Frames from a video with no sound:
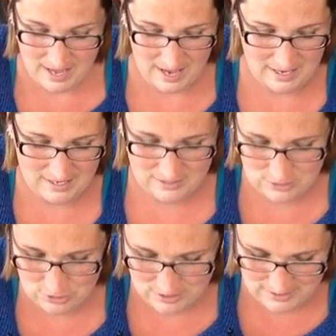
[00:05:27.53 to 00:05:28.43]
And it's
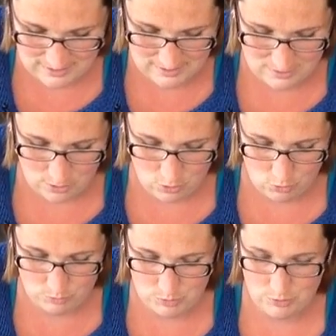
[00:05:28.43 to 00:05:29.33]
just
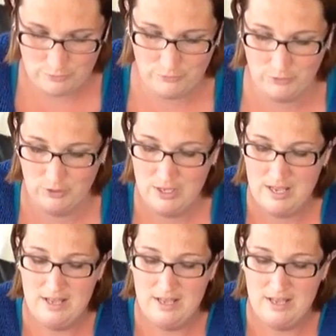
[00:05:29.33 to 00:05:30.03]
so beautiful.